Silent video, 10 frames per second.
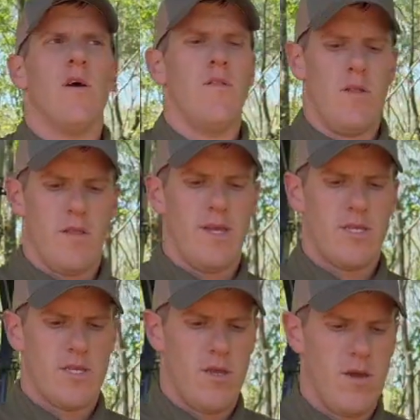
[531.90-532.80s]
the
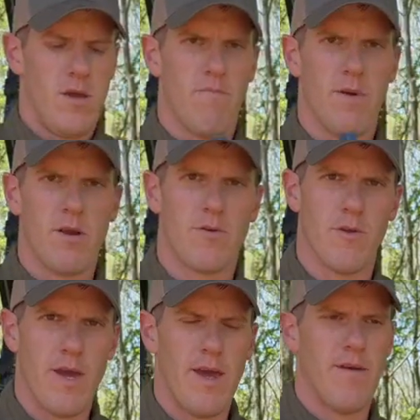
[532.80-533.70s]
less barrel
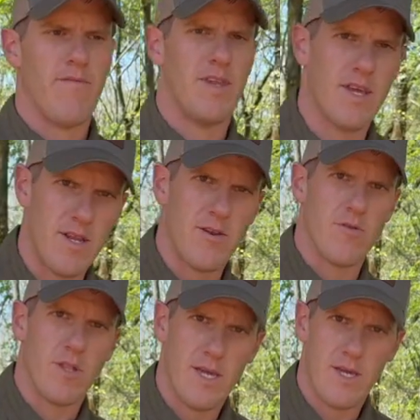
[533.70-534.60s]
you have digging into
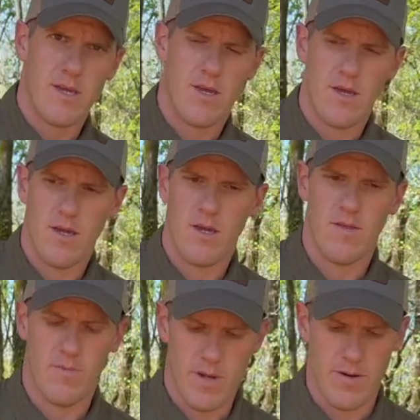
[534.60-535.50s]
your leg,
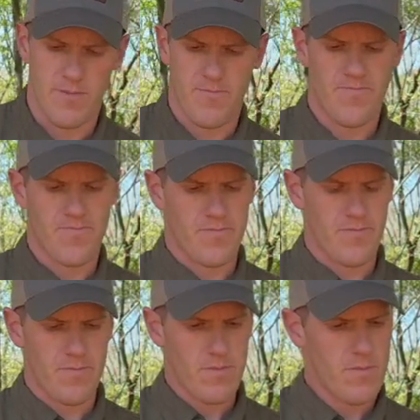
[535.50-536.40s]
the better.
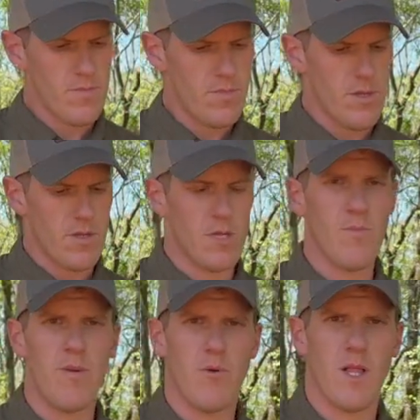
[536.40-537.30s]
Some
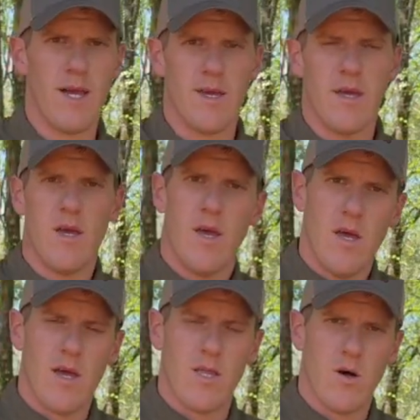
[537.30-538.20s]
people like
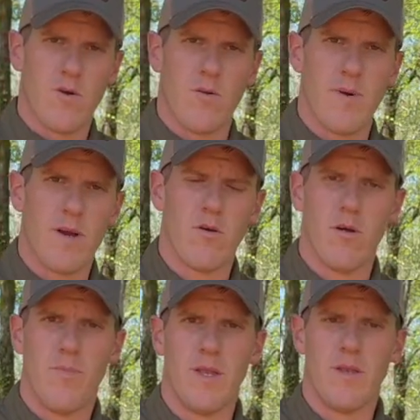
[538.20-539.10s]
a longer barrel
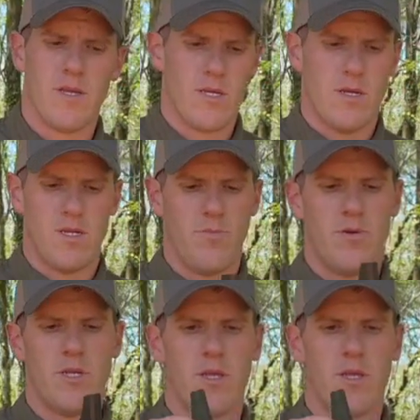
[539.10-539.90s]
appendix because it puts